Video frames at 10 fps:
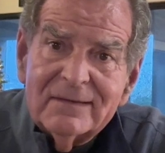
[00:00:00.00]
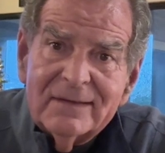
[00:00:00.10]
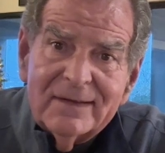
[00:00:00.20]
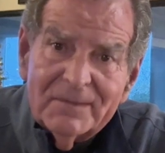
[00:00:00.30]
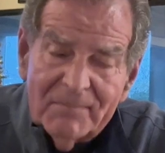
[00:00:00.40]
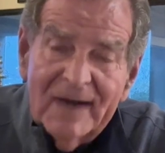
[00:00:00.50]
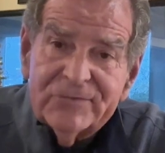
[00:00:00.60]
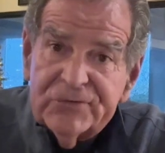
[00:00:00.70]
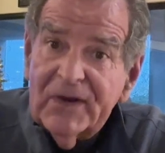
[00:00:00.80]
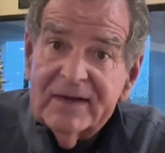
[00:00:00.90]
it
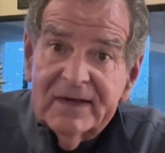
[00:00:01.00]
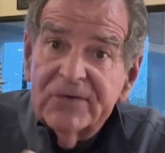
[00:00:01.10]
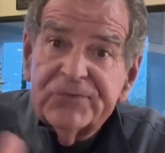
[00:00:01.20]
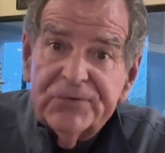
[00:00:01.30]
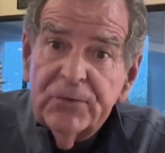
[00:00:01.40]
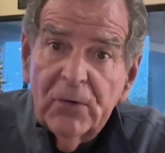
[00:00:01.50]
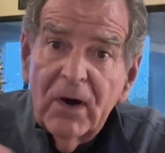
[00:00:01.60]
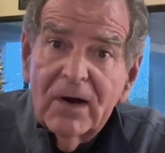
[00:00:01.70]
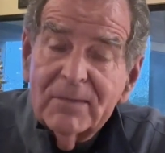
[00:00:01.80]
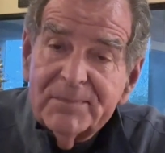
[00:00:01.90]
might say, yes, you
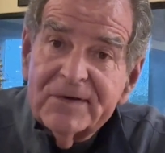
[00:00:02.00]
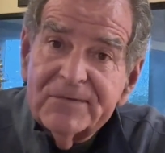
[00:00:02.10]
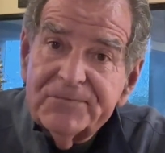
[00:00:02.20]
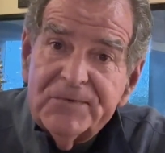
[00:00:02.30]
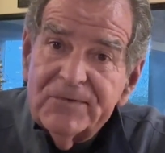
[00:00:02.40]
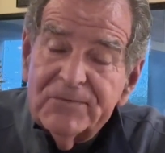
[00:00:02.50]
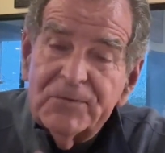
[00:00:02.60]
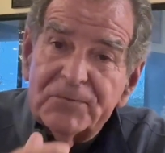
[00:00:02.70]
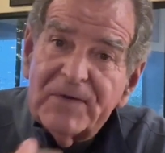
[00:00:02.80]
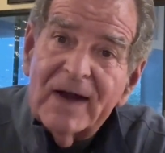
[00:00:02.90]
are, but if
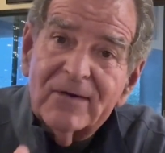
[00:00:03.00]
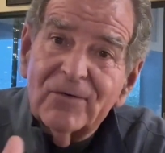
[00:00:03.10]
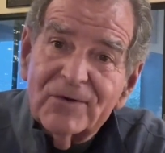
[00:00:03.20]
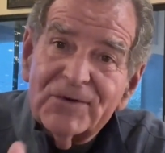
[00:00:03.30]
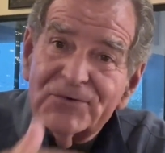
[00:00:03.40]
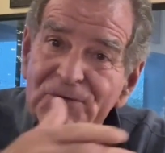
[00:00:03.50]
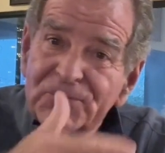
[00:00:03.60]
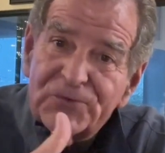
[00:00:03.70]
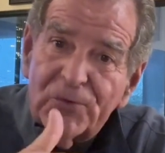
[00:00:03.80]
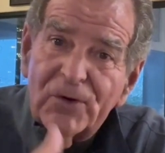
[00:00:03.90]
you've got to look at the
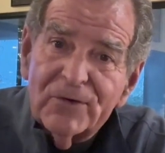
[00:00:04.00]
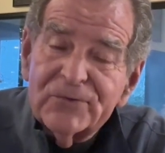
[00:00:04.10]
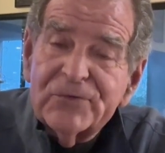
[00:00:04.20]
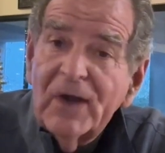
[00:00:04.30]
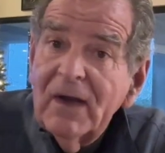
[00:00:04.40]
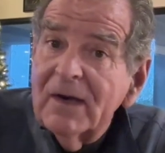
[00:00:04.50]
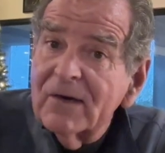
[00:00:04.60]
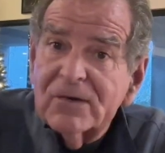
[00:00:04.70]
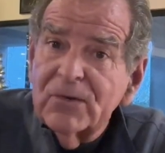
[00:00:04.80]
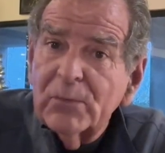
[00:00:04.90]
source,
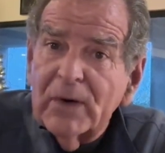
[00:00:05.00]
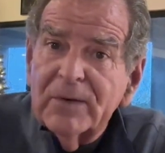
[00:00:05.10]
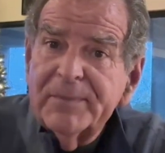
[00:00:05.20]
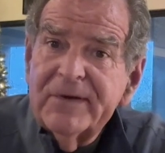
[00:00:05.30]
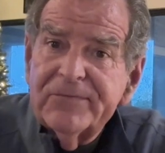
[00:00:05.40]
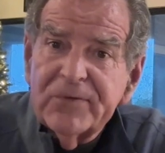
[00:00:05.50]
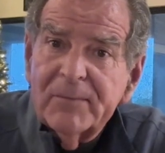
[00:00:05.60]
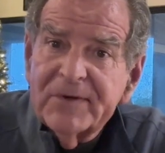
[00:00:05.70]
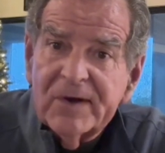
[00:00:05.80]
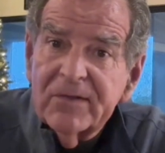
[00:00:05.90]
it could well be
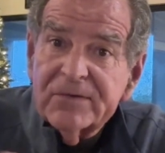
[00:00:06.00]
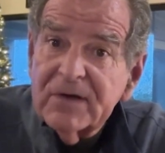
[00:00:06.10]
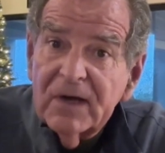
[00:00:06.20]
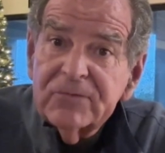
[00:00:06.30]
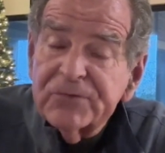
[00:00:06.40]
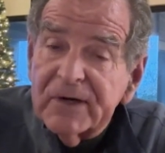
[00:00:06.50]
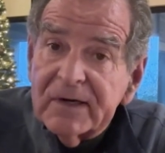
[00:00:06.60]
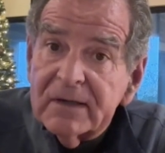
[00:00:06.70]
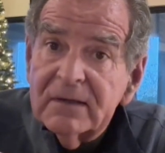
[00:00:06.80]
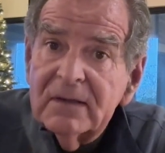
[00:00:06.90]
from another country.
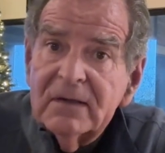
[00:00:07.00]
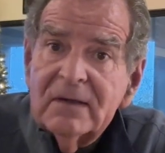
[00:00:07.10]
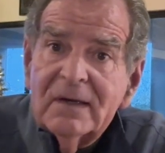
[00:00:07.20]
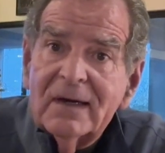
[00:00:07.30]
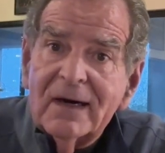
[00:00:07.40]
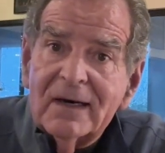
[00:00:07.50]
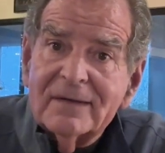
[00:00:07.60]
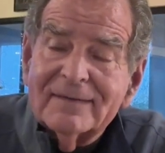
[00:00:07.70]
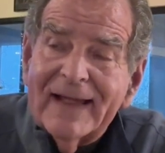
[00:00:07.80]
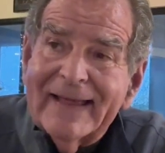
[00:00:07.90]

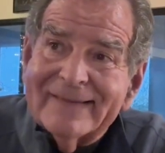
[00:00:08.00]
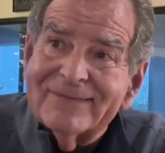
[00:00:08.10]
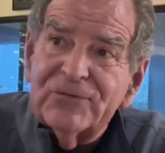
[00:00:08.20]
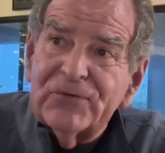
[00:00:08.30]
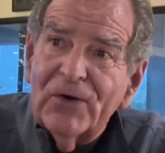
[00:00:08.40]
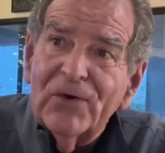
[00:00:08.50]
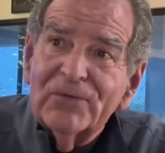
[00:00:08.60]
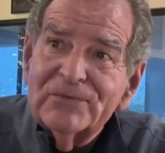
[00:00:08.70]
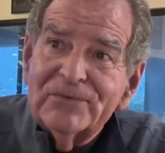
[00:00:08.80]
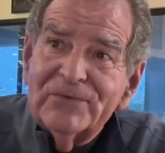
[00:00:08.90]
And
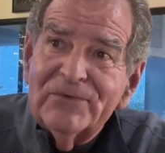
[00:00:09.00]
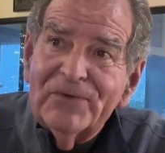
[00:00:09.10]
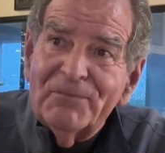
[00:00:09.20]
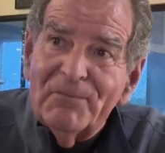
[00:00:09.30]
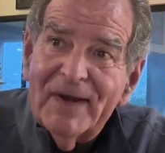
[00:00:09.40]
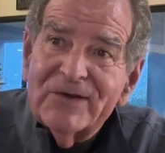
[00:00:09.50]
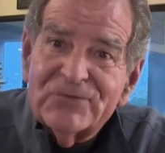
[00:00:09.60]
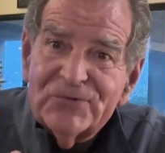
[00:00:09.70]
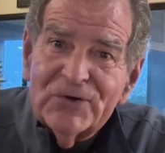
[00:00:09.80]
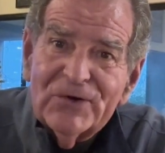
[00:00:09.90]
so make
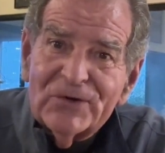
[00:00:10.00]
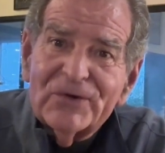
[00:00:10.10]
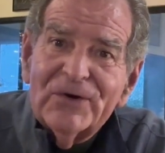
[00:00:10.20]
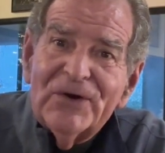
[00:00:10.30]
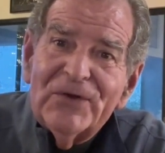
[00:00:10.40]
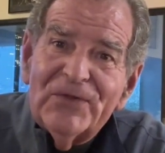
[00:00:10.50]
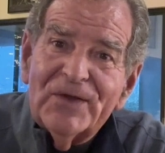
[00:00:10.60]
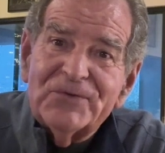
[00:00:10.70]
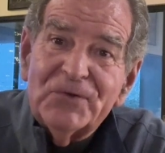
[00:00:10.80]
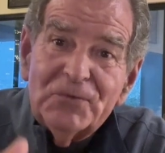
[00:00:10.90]
sure
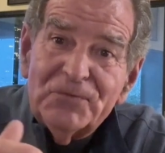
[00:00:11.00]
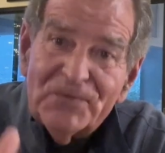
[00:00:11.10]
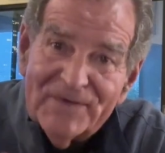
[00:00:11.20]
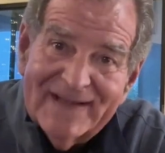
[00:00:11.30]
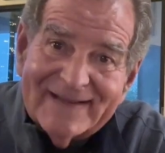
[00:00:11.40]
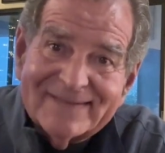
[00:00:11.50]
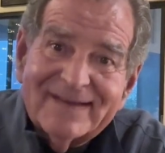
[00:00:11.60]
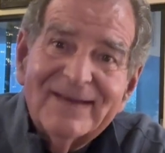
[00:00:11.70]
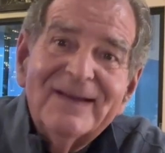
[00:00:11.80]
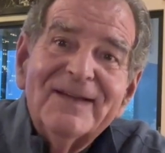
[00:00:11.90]
that you vet
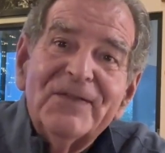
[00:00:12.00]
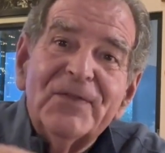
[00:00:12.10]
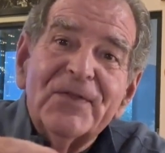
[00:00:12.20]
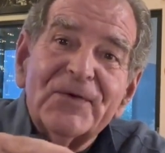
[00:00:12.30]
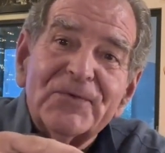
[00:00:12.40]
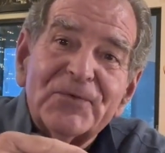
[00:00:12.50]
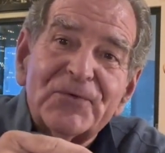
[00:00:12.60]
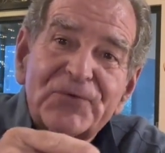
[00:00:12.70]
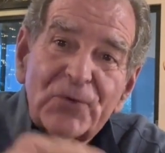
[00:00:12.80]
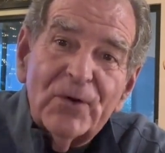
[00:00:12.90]
the
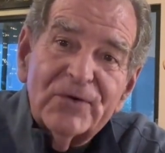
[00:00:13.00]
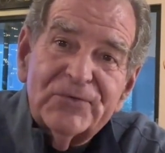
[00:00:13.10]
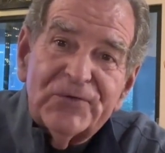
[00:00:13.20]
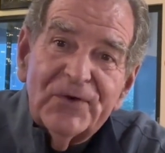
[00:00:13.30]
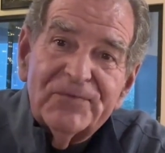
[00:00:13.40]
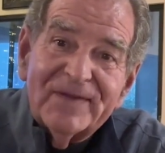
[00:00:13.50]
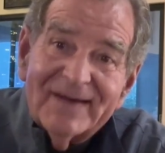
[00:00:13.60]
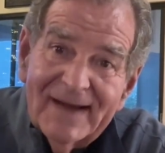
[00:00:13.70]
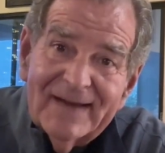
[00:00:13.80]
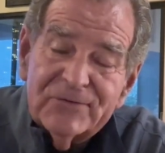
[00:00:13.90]
source of
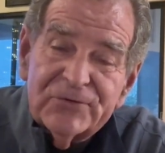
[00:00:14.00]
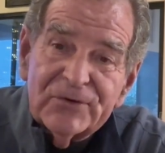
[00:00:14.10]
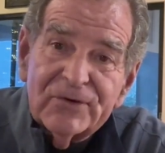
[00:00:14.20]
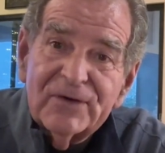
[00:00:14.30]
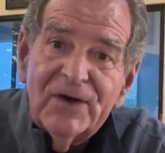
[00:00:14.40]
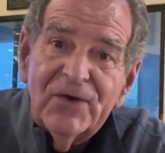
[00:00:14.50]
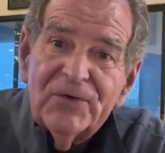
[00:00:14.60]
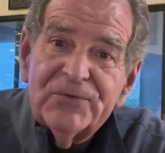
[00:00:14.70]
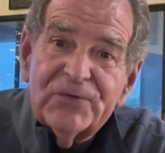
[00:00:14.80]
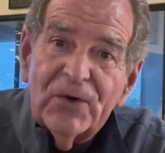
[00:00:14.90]
the answer.
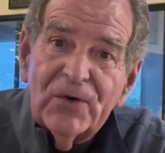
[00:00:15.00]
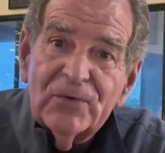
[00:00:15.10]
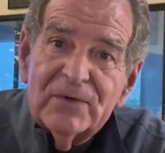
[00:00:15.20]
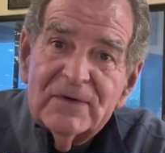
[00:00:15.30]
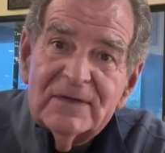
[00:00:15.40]
So